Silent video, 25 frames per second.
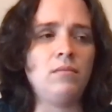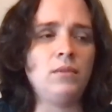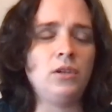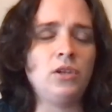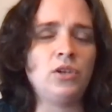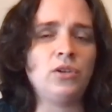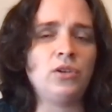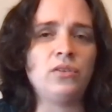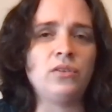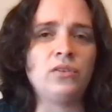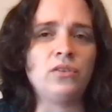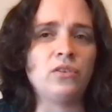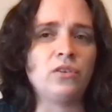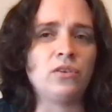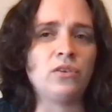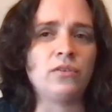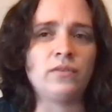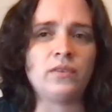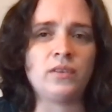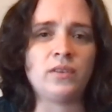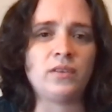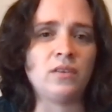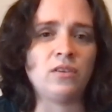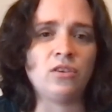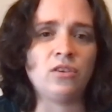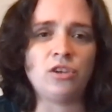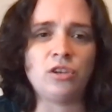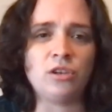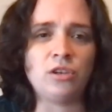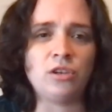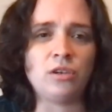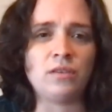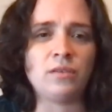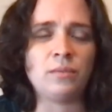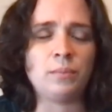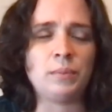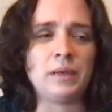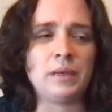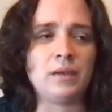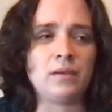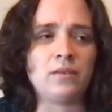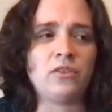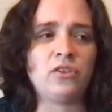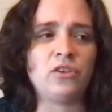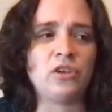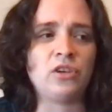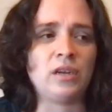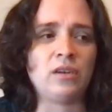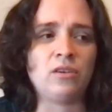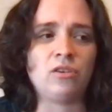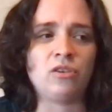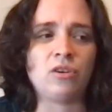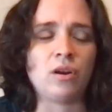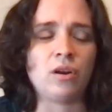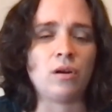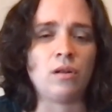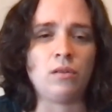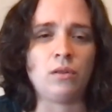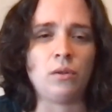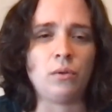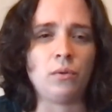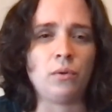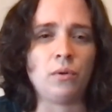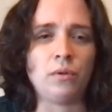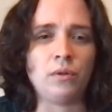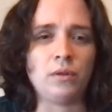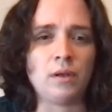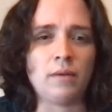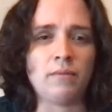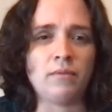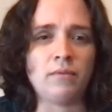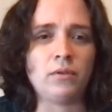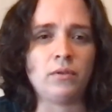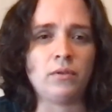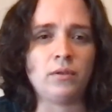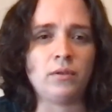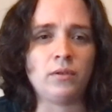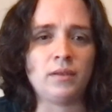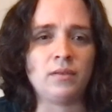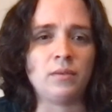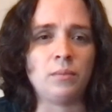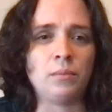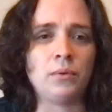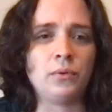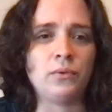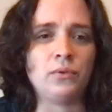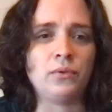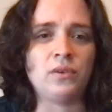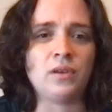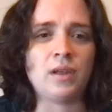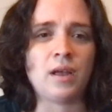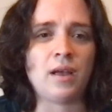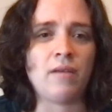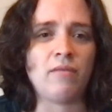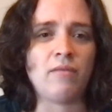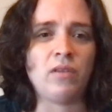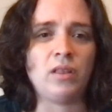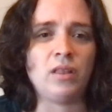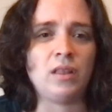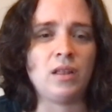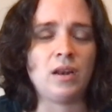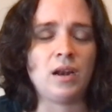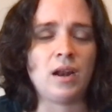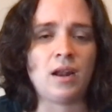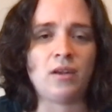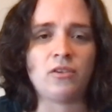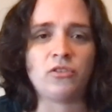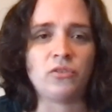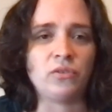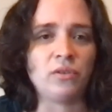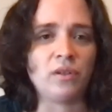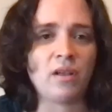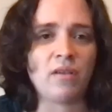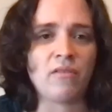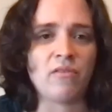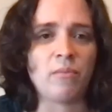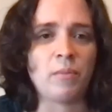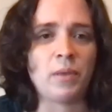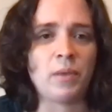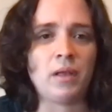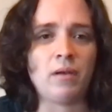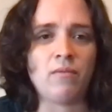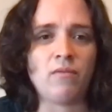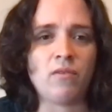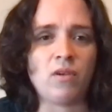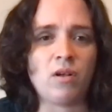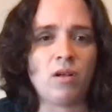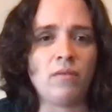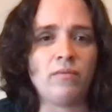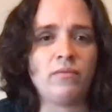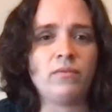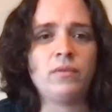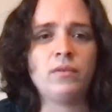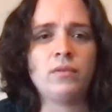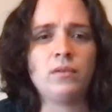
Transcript: goods and services should just be exchanged on a local level as opposed to having the national government involved.